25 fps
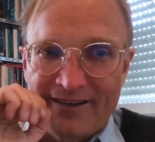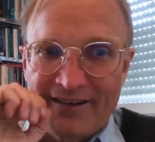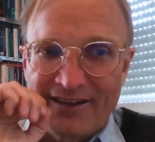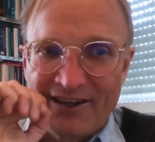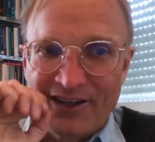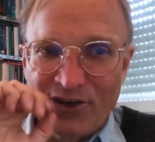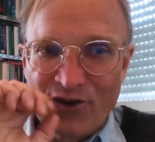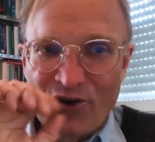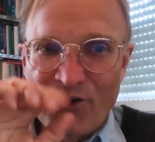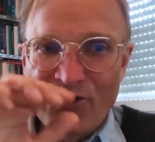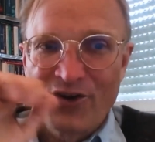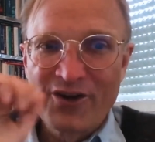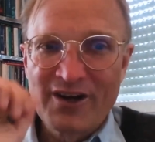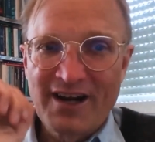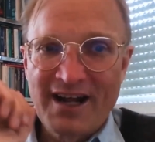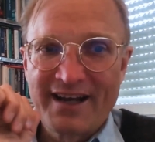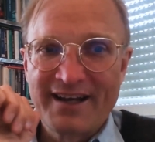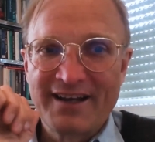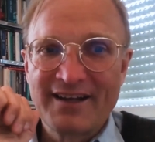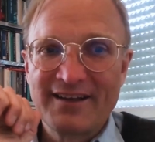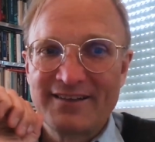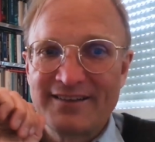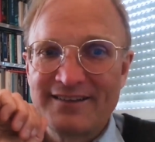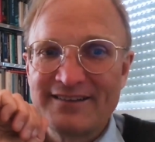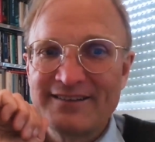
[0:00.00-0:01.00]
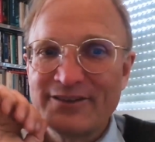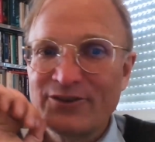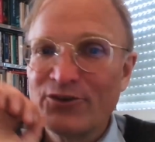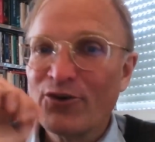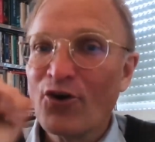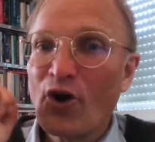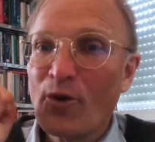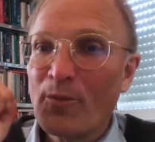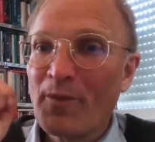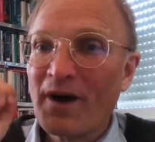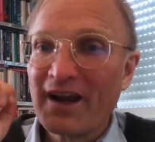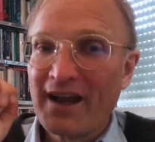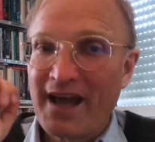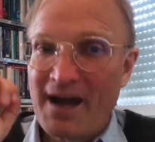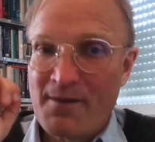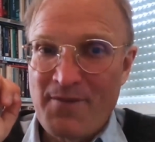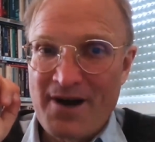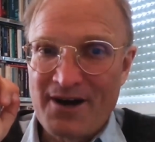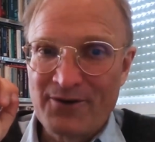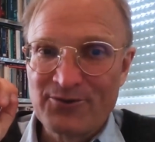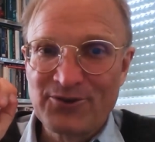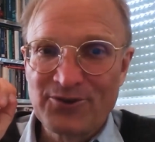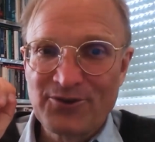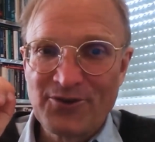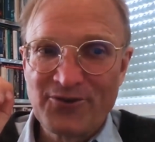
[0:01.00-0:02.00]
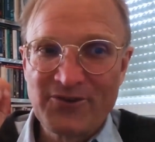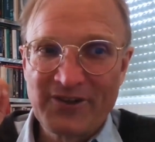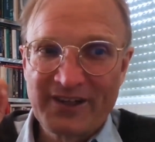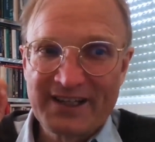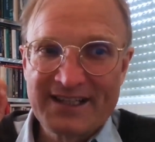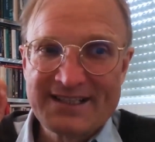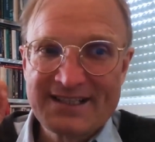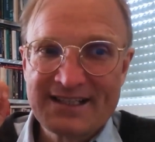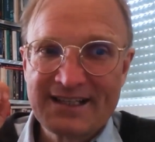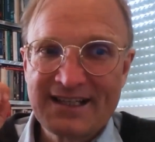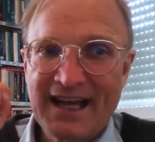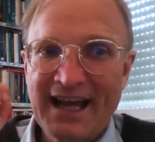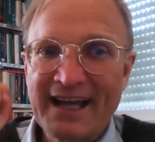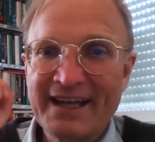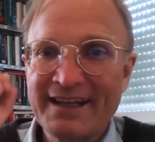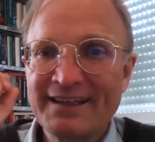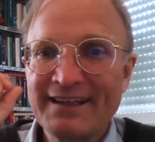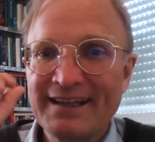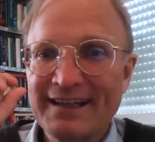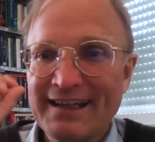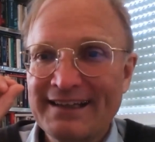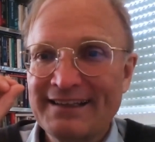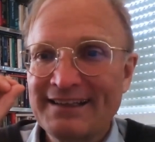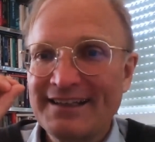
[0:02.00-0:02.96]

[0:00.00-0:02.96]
long run normal amount of risk and